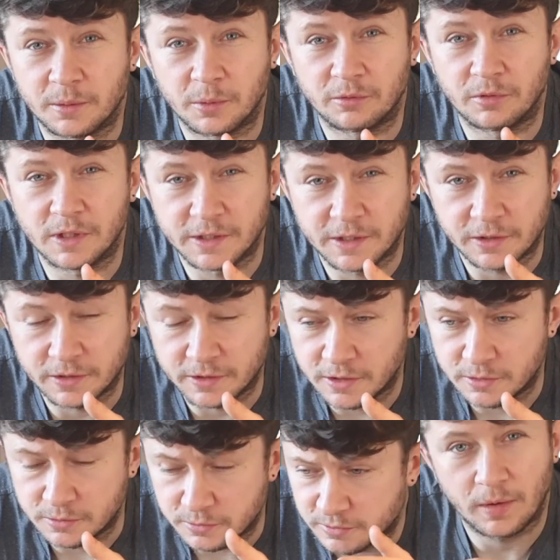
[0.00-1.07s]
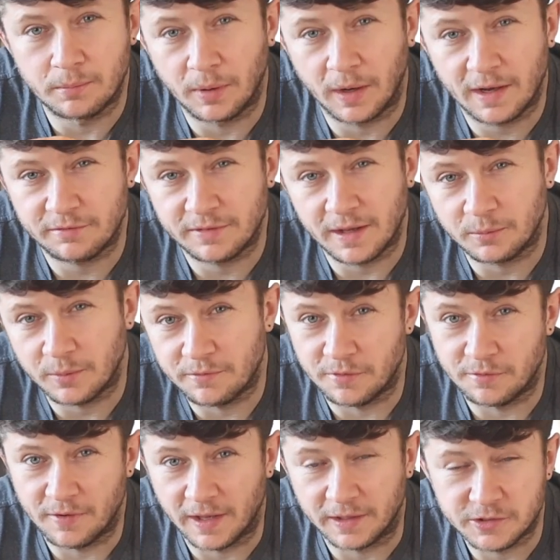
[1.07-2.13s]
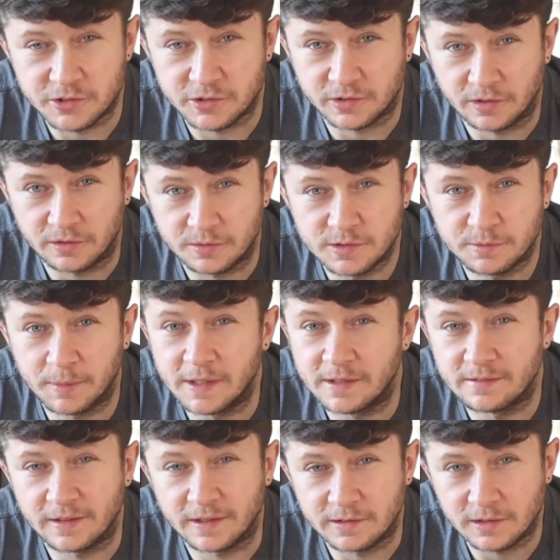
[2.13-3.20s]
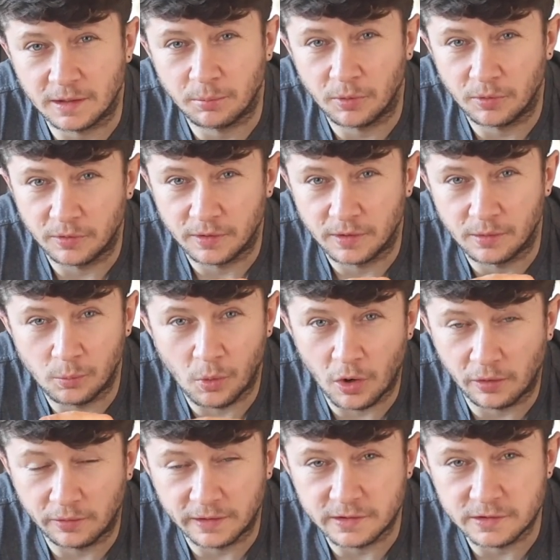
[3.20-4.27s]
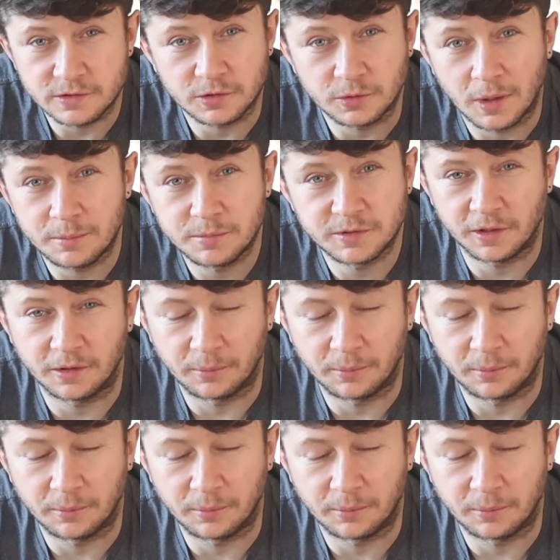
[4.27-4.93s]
we're really going to use. And by having that with the van, it's just going to speed things up on the wiring install up so